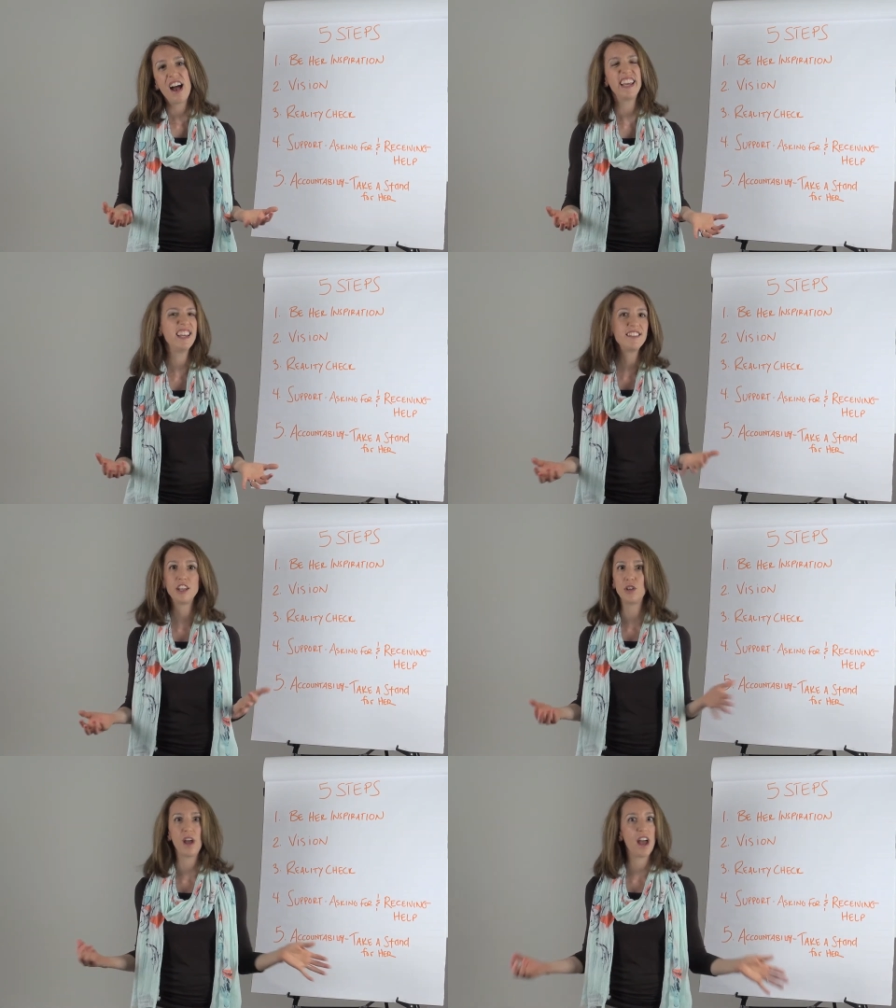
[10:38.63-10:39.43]
I can't
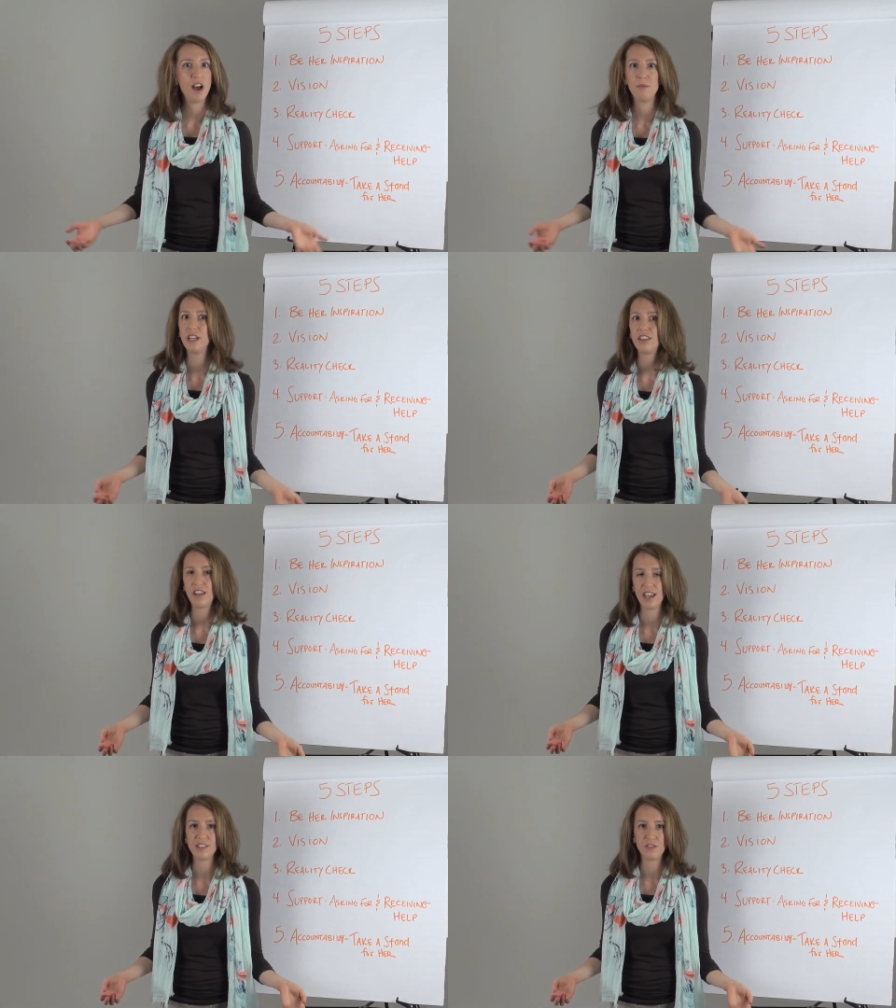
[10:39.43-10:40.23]
tell you how many
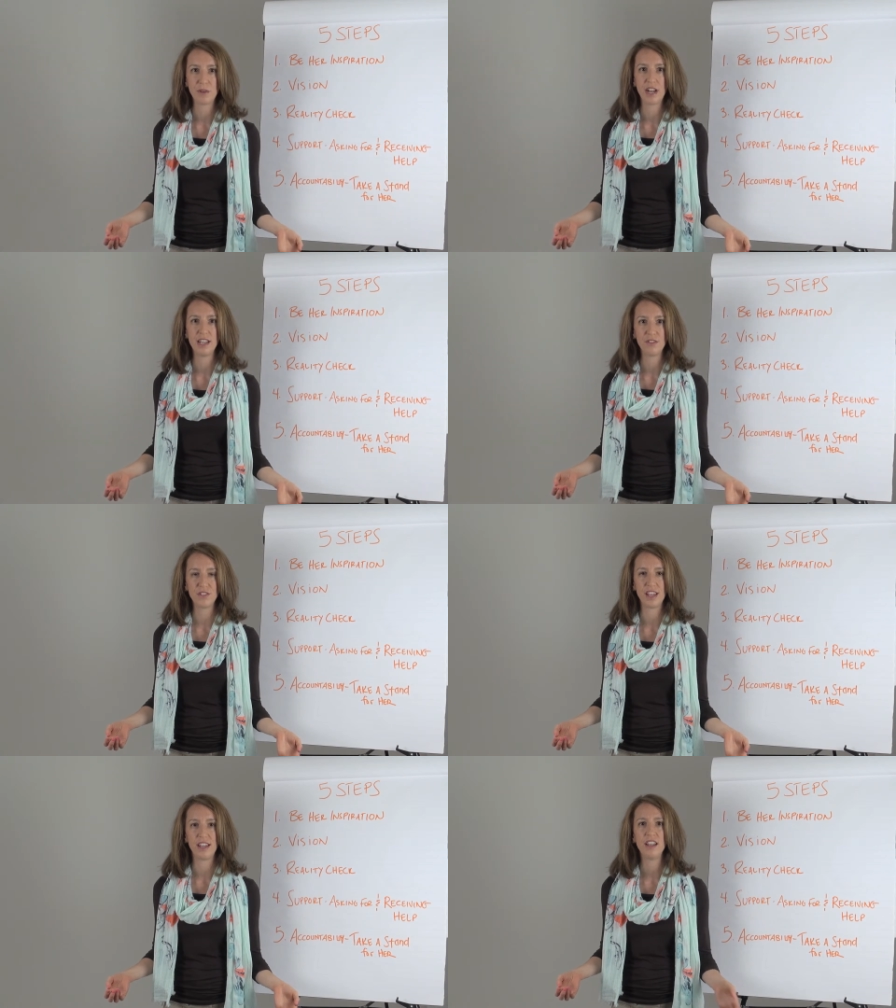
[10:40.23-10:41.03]
clients of mine have
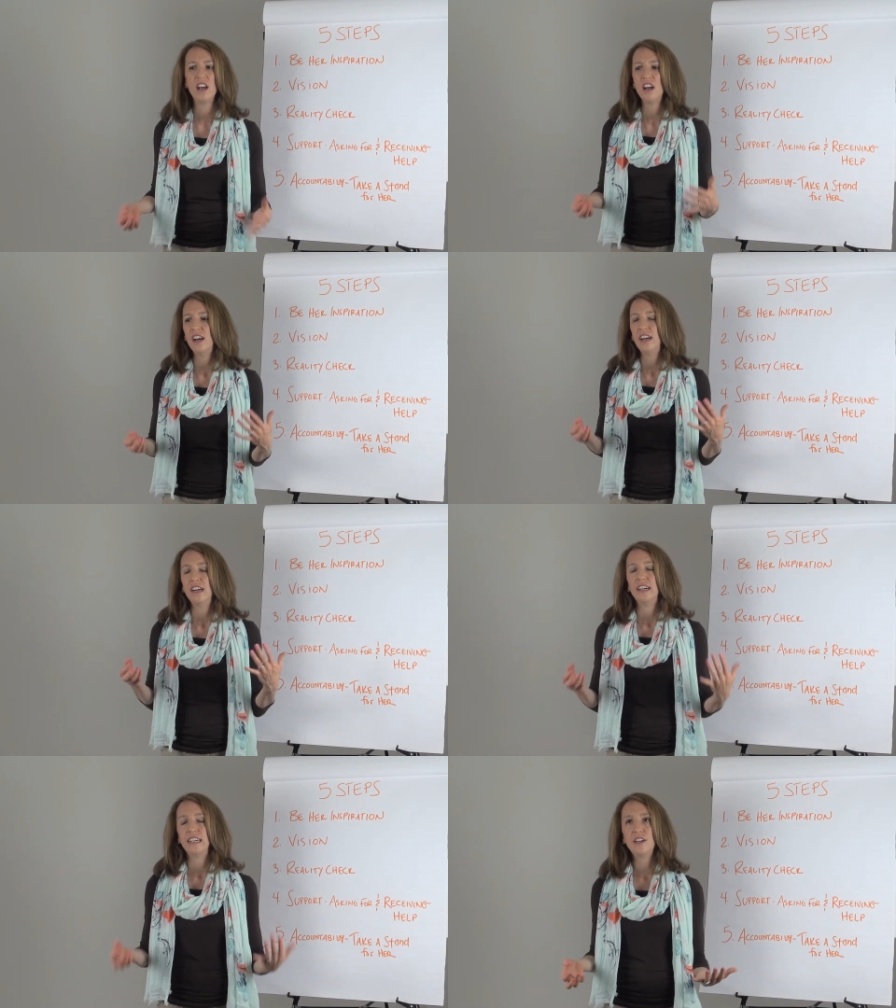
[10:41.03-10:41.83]
said,
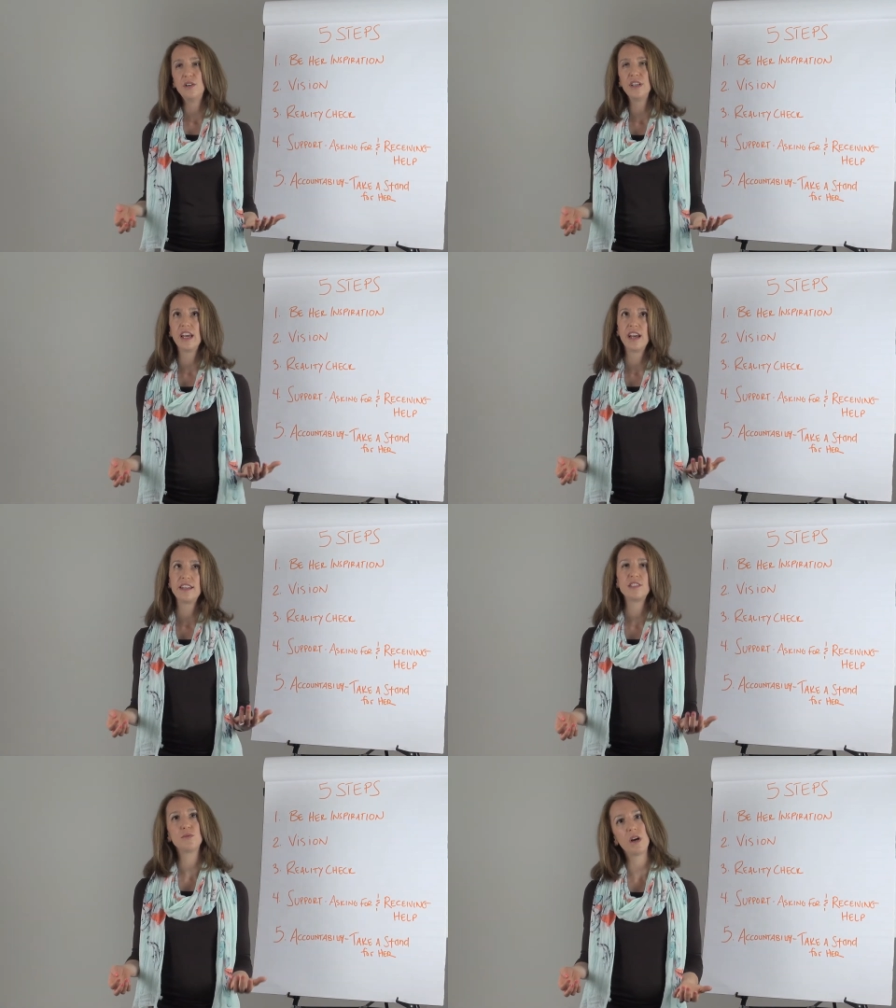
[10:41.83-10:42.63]
oh
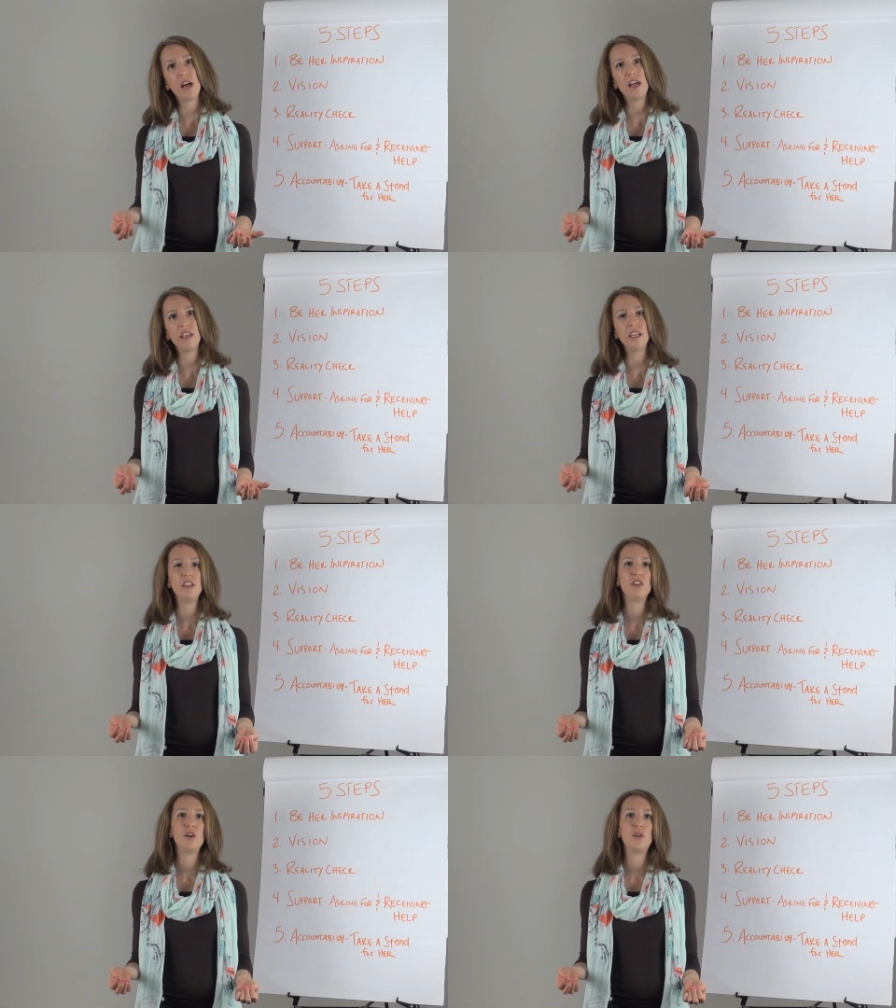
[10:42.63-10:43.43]
yes, well, you
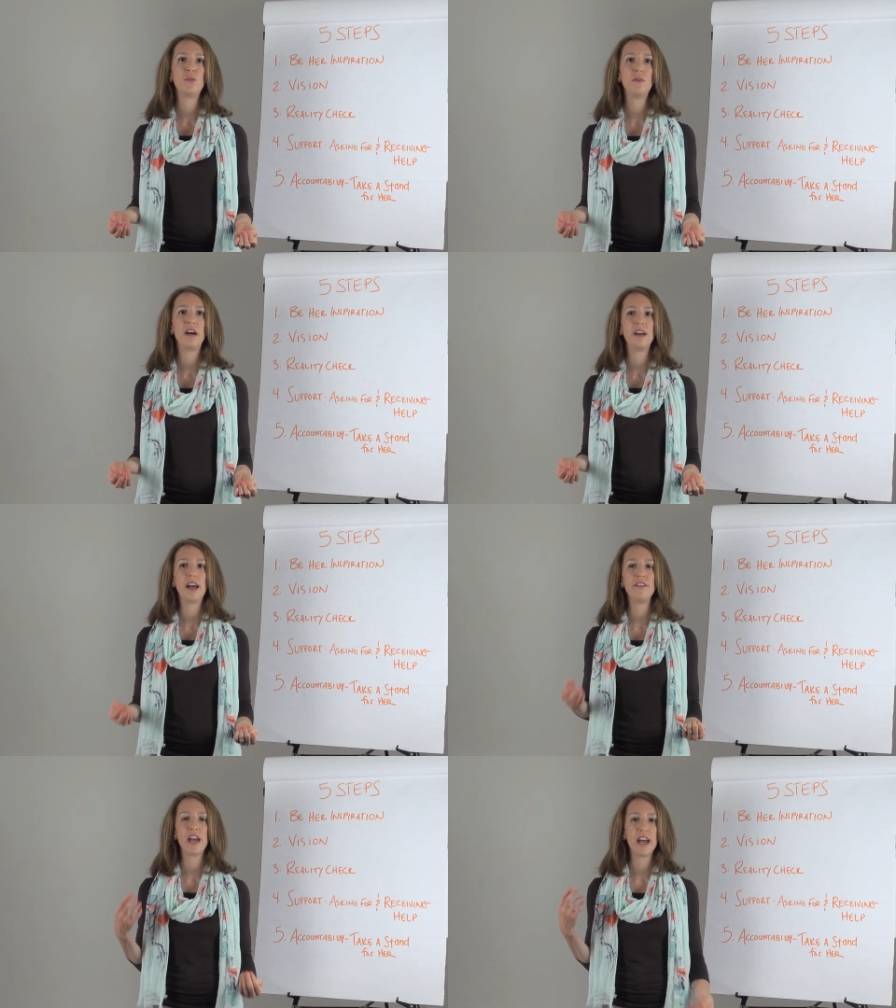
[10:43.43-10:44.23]
know,
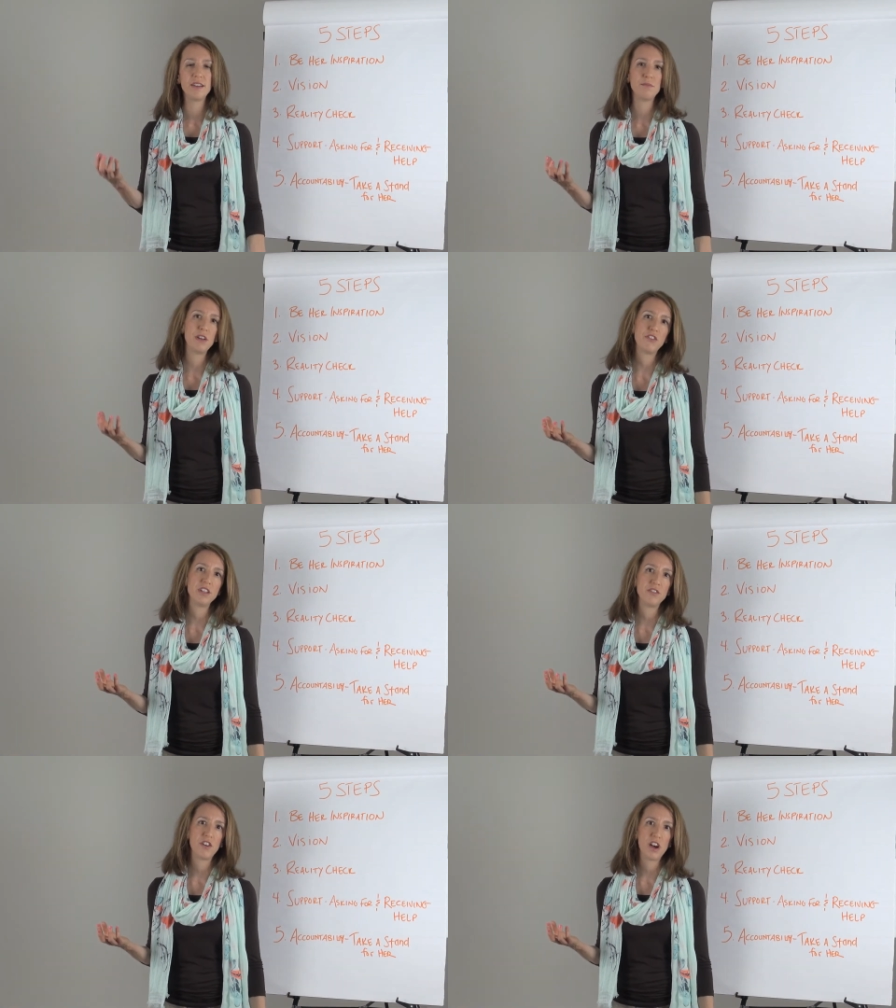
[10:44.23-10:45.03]
I've had, my
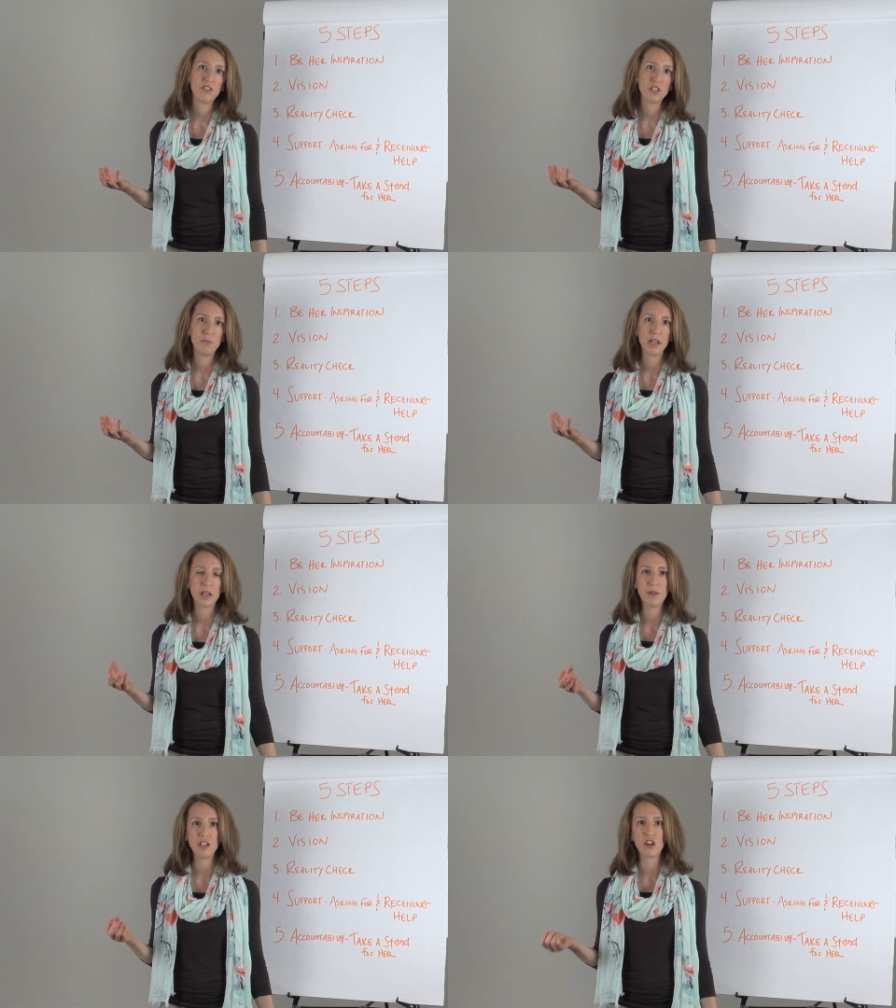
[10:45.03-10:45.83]
friends have offered to pick
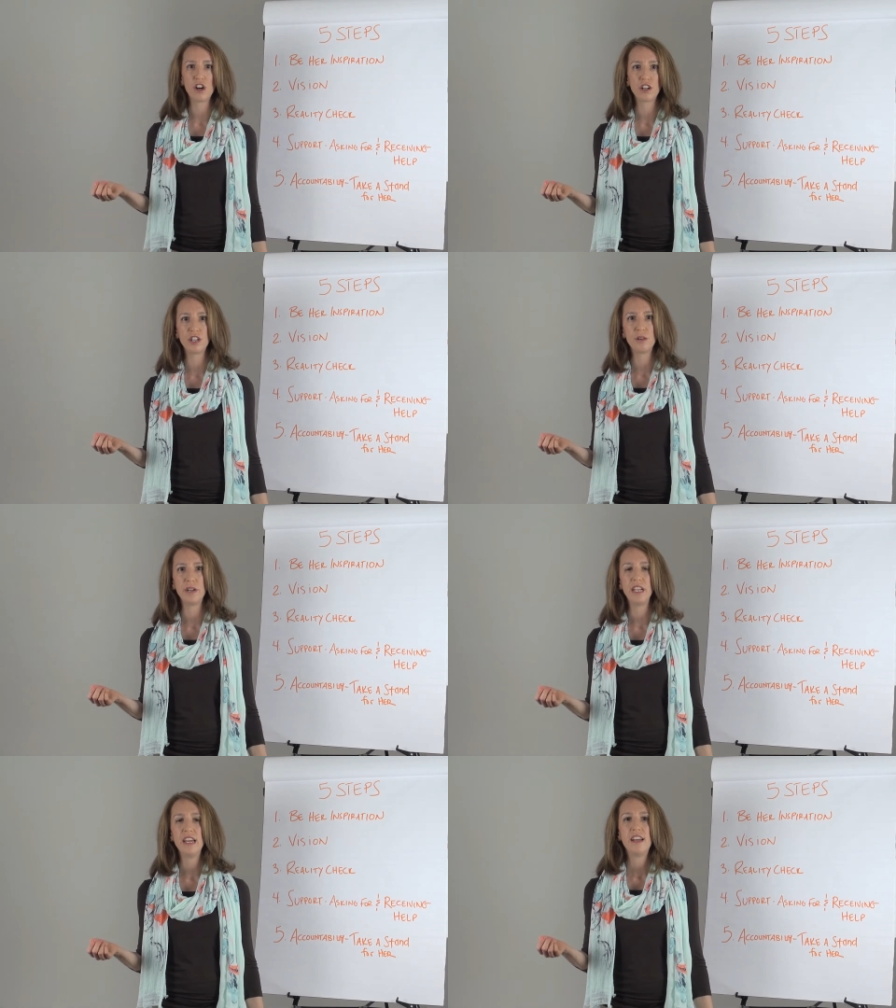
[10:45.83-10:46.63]
up my daughter, but